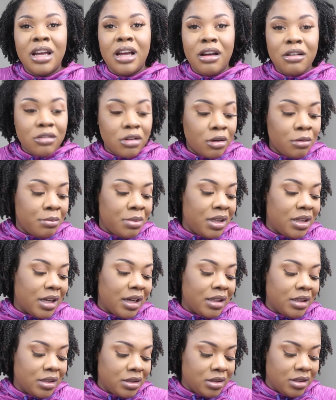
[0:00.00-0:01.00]
I'm gonna be
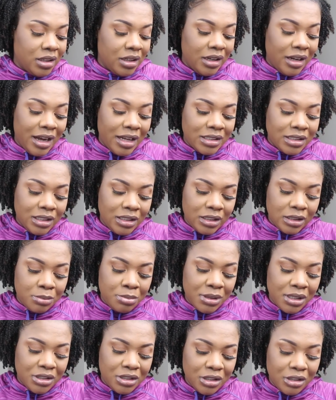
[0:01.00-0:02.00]
like this late. I seen this
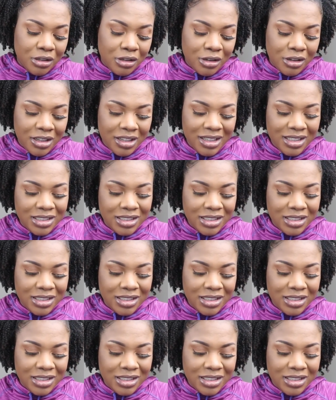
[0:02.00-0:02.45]
picture on